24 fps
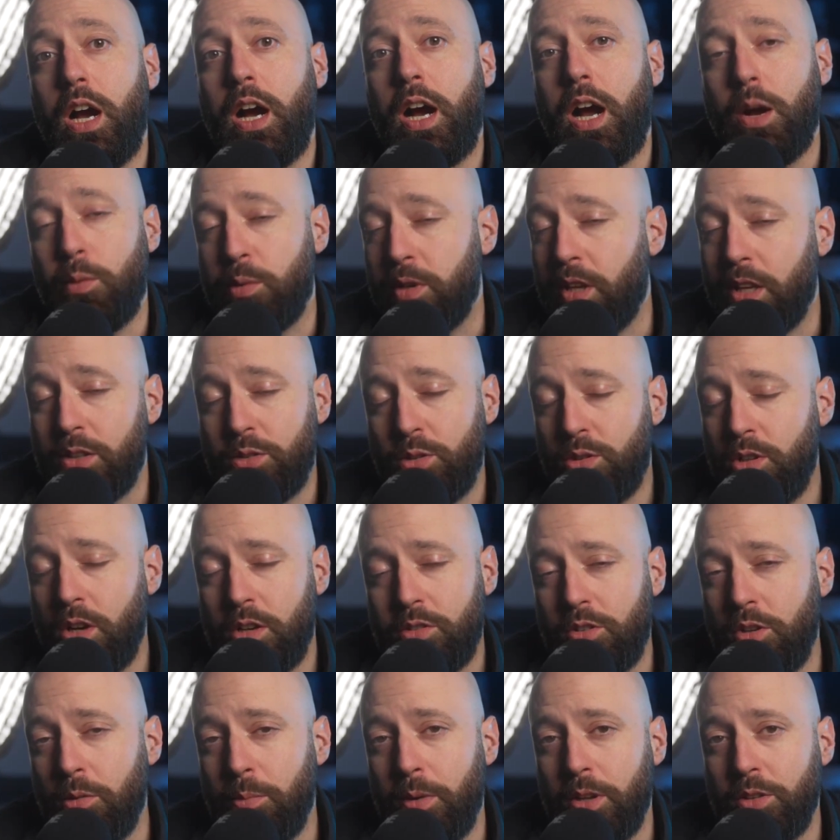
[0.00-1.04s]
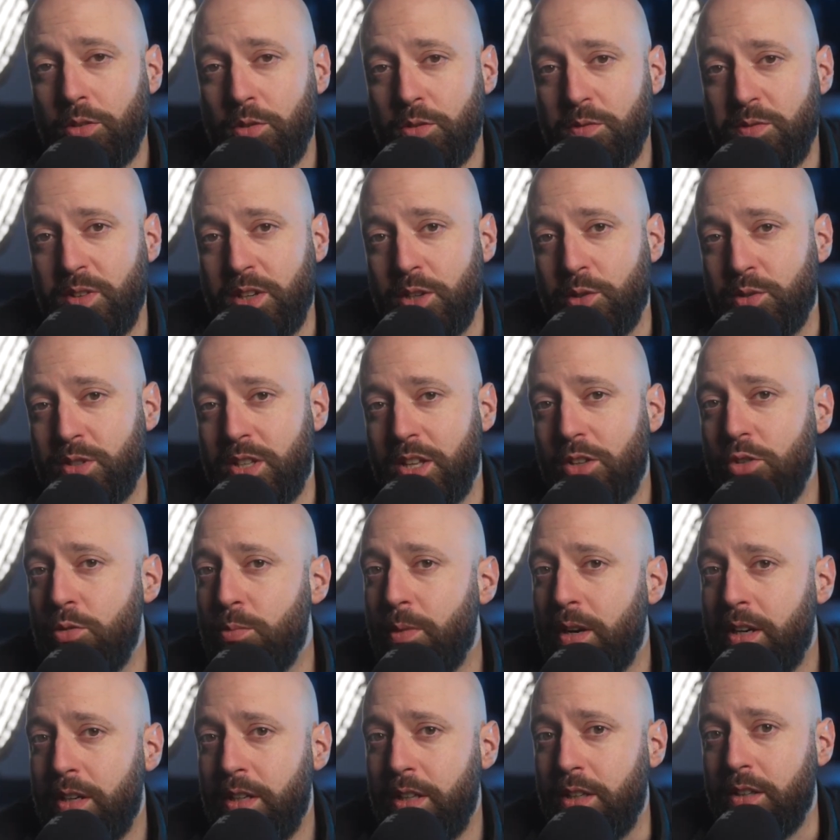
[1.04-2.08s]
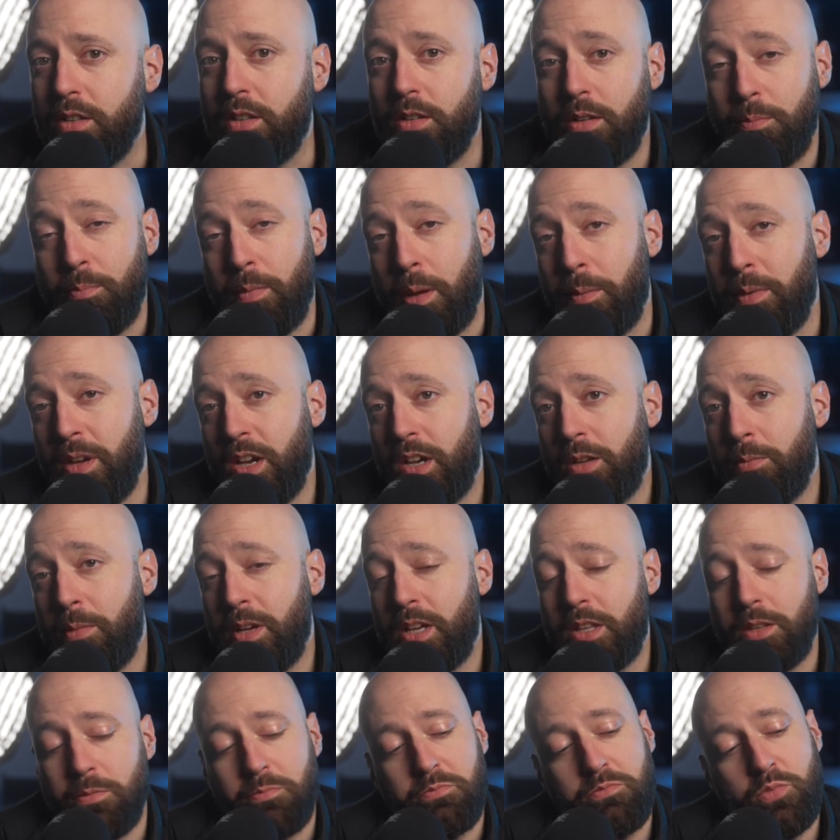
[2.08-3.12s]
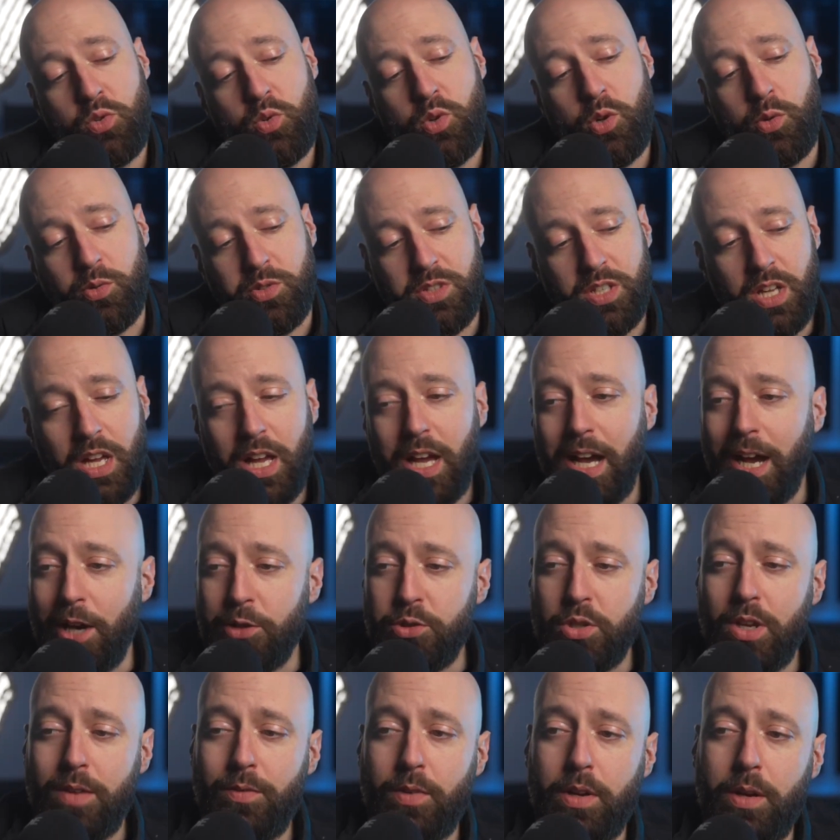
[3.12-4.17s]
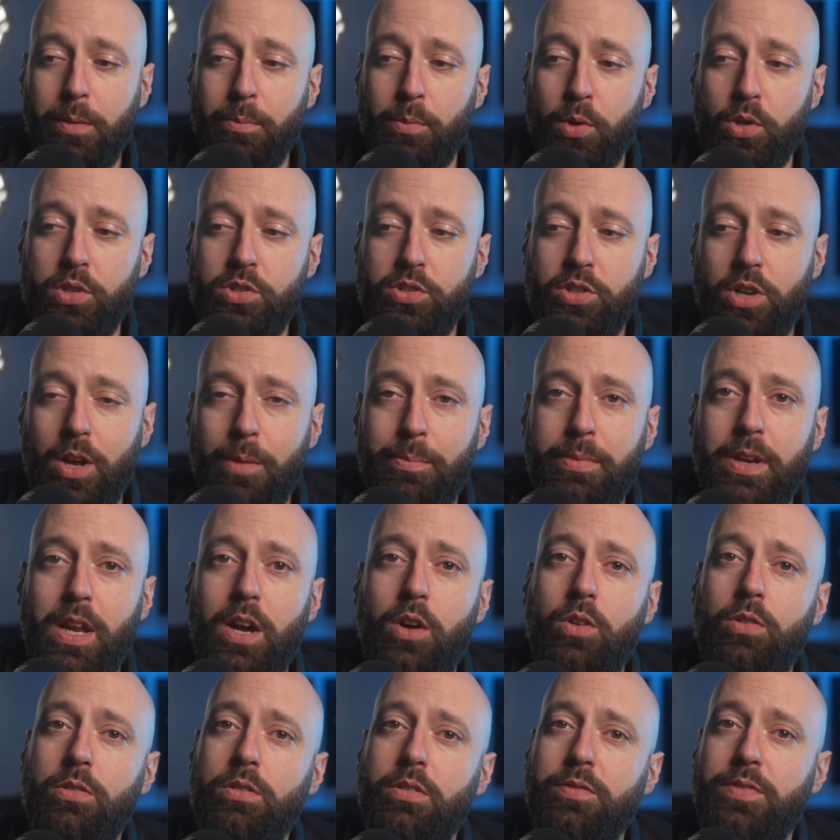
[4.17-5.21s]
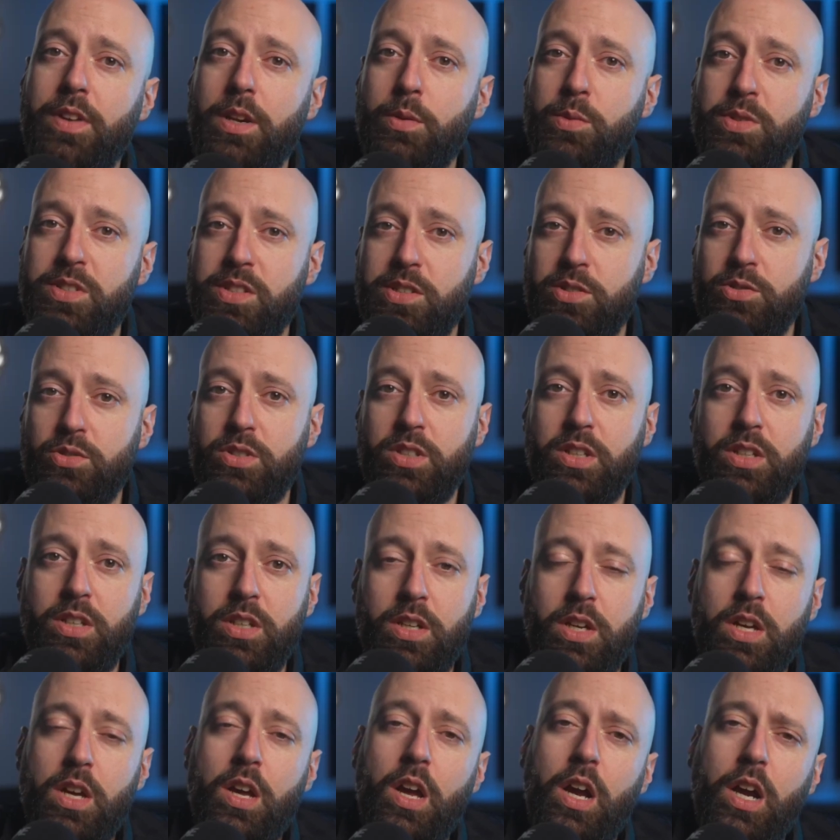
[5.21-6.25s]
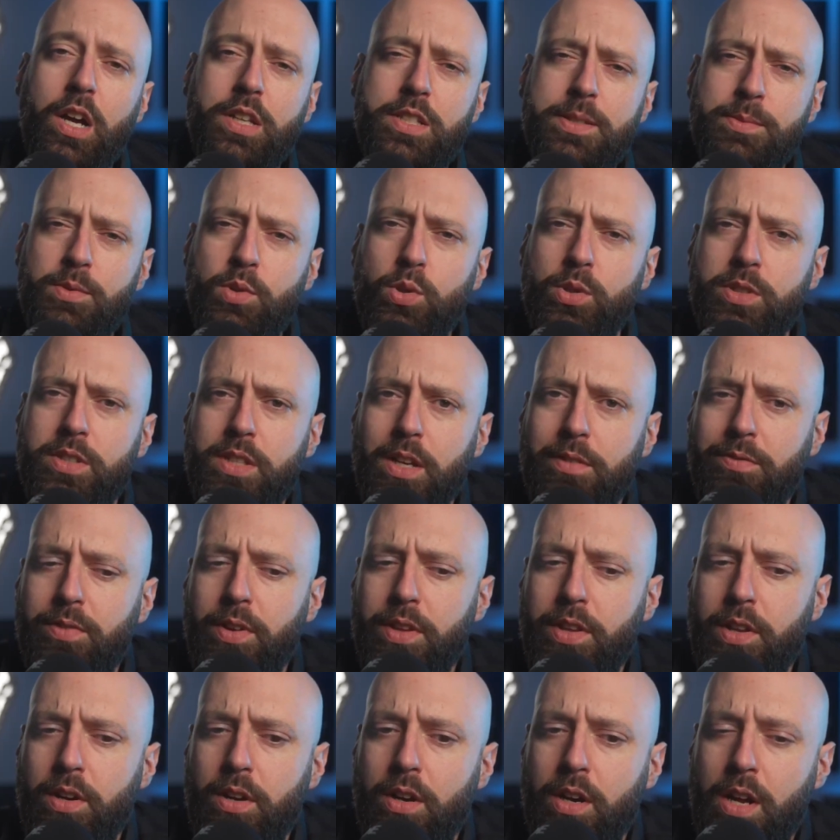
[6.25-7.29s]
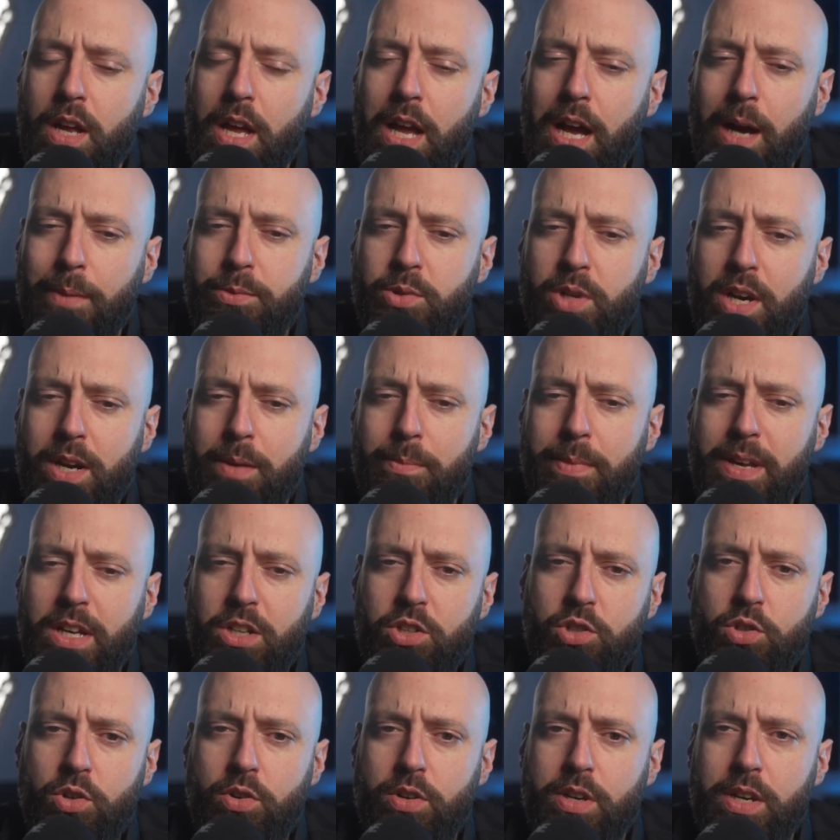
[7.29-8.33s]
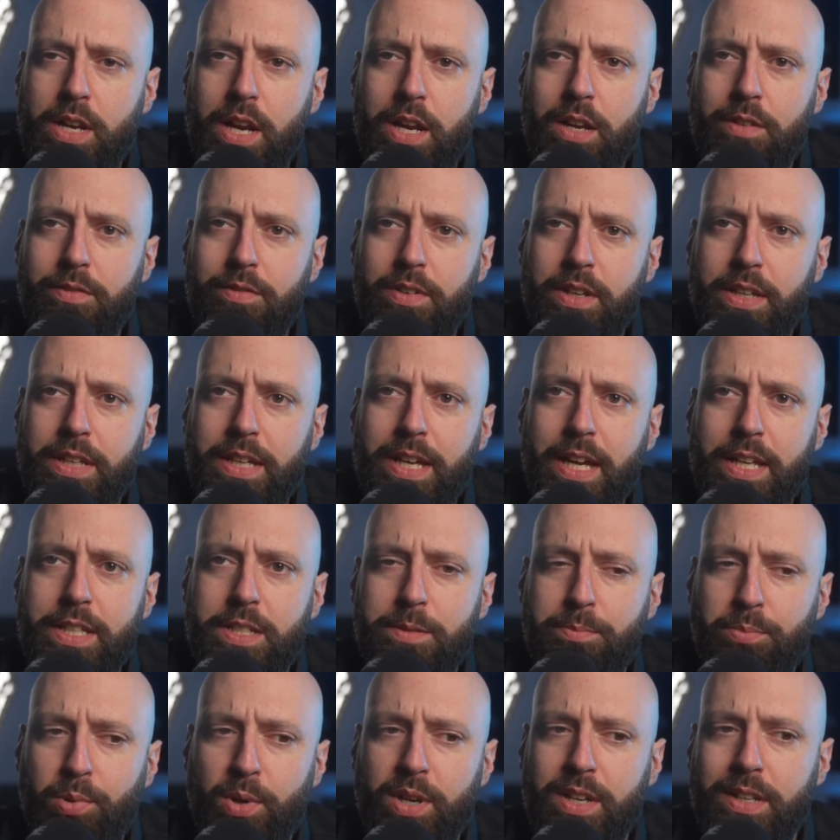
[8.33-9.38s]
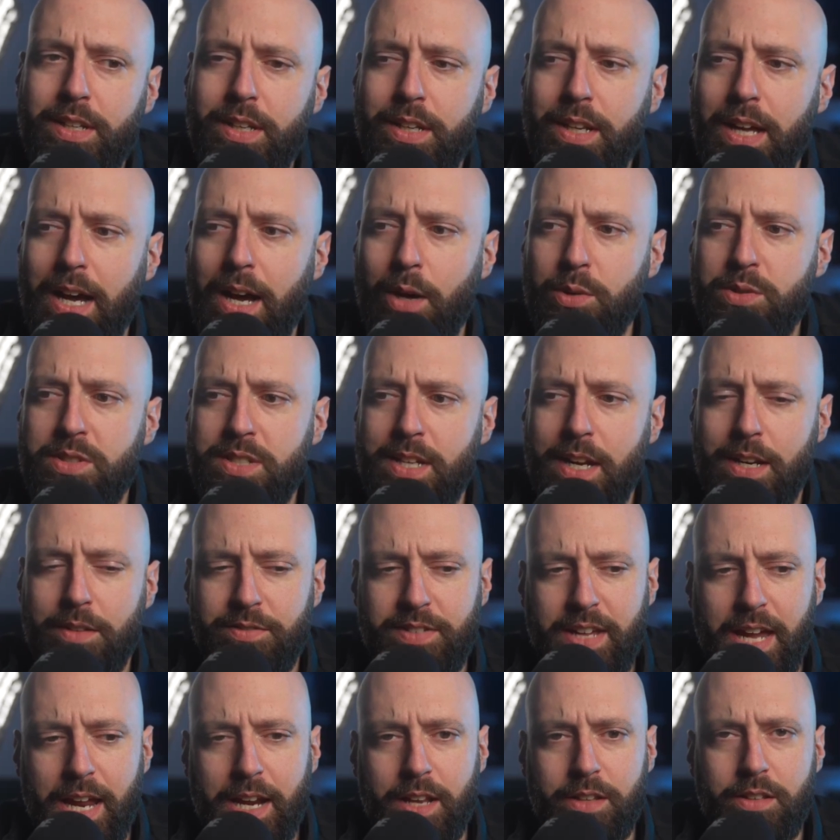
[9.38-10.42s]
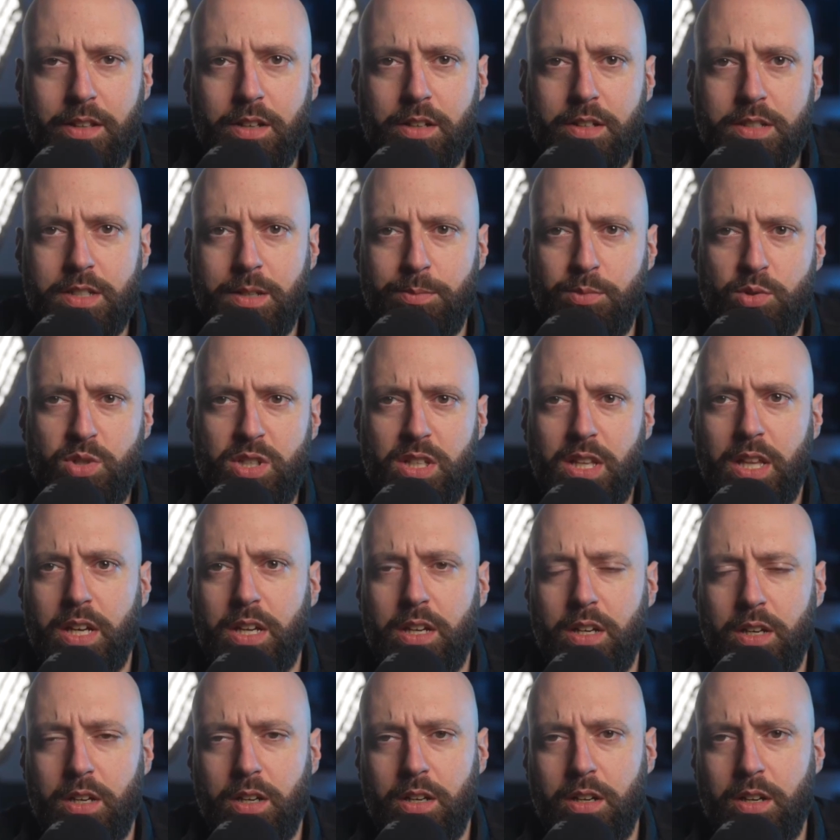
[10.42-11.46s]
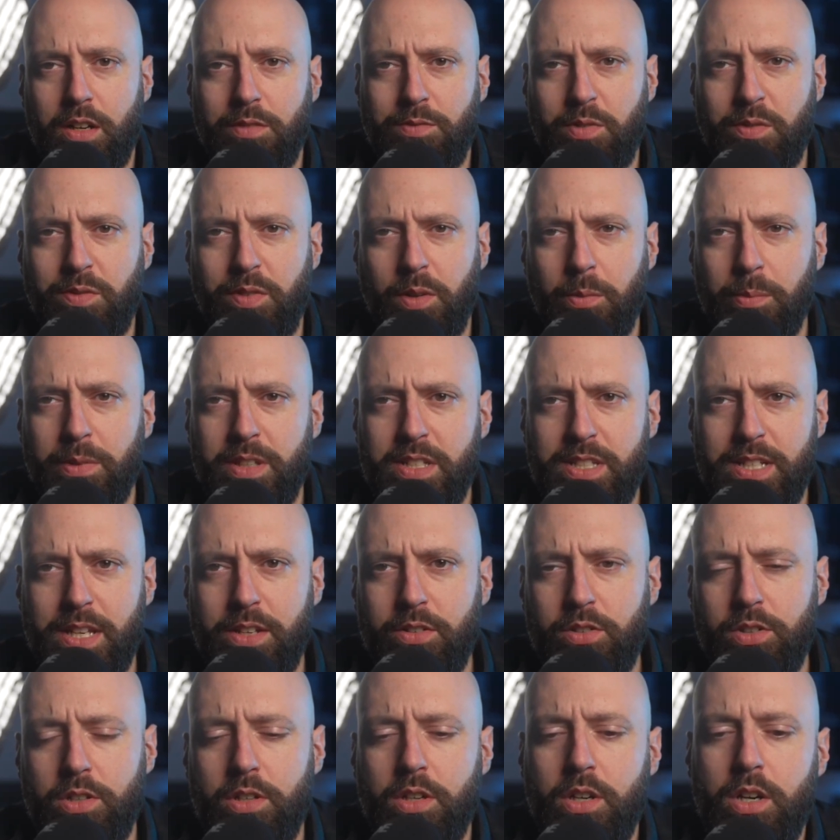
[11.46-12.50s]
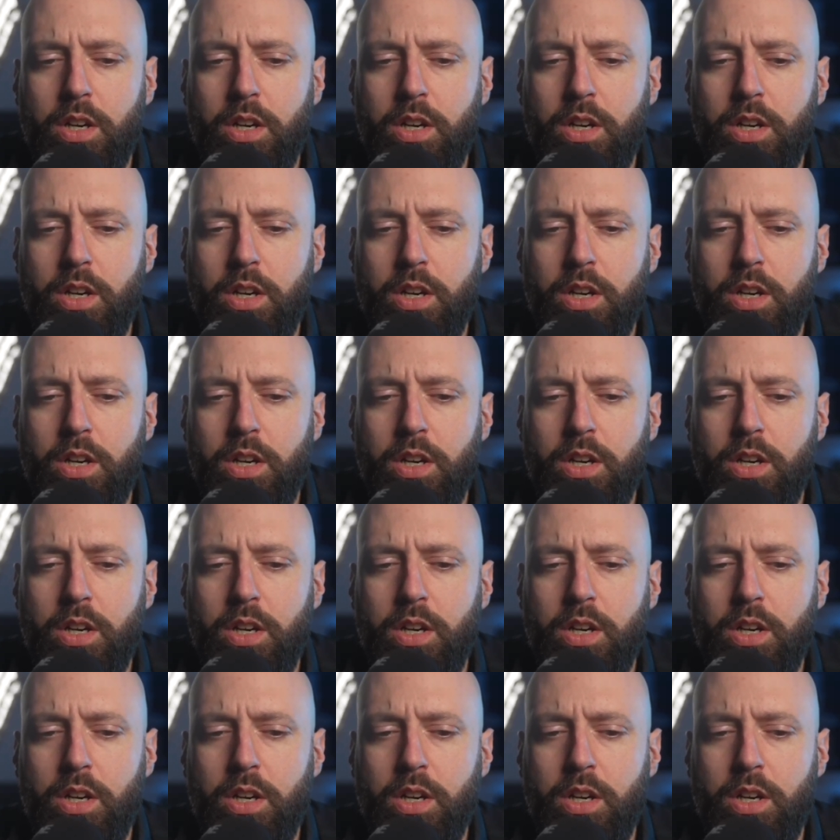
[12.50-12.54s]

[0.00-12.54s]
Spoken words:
I would like to talk to you about those videos that you might need. Maybe I can make them. Who knows? I also have a merch shop now, if anyone's interested. Got some cool stuff on there. I'm trying to make sure none of it gets printed outside of Canada because I'm using like a fulfillment center.